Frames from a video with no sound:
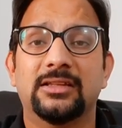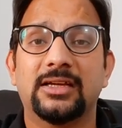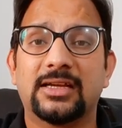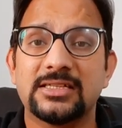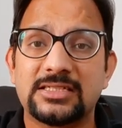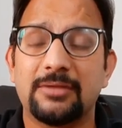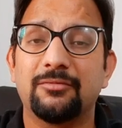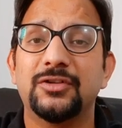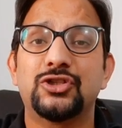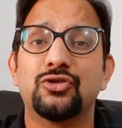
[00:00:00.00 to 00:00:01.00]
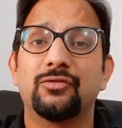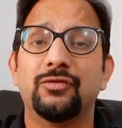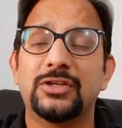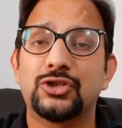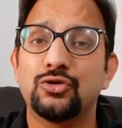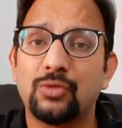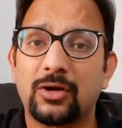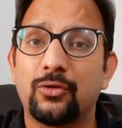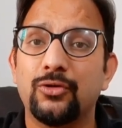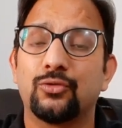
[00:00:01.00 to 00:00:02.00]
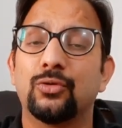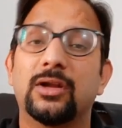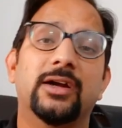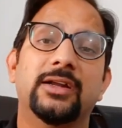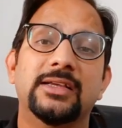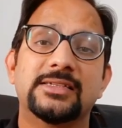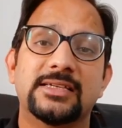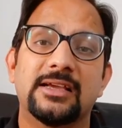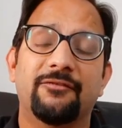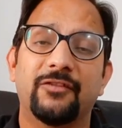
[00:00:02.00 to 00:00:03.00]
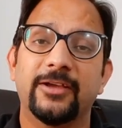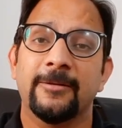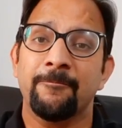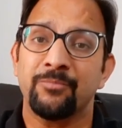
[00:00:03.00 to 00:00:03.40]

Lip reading: the concept which you are going to learn in CFE